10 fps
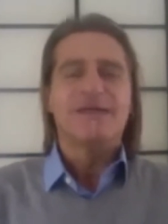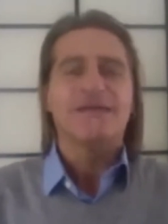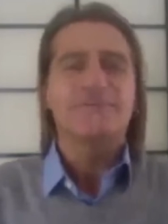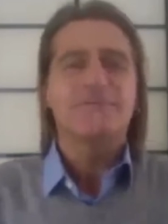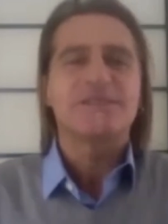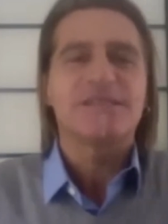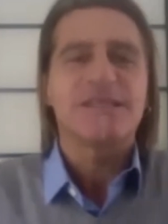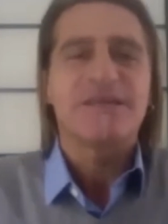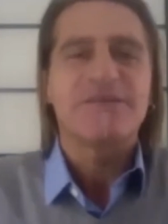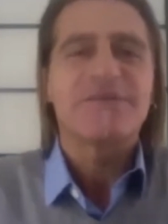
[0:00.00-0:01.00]
Okay,
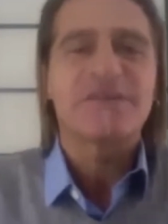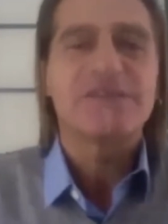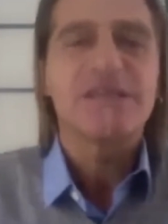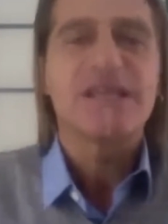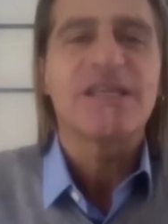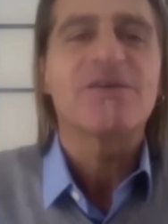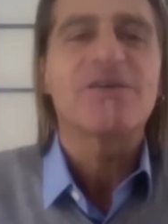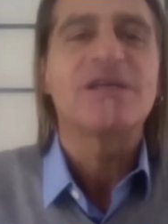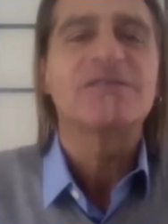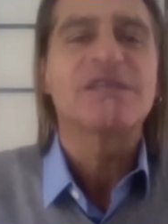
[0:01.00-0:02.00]
let's see if there's any
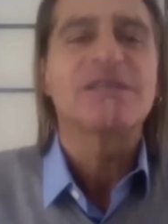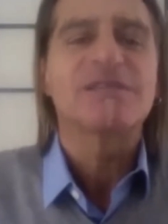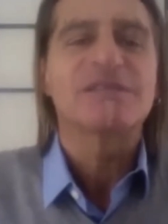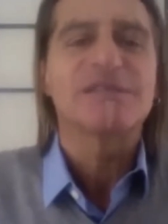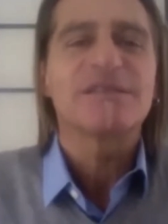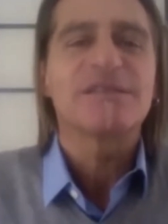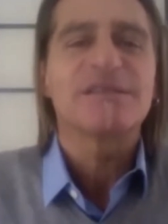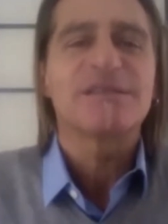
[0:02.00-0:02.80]
questions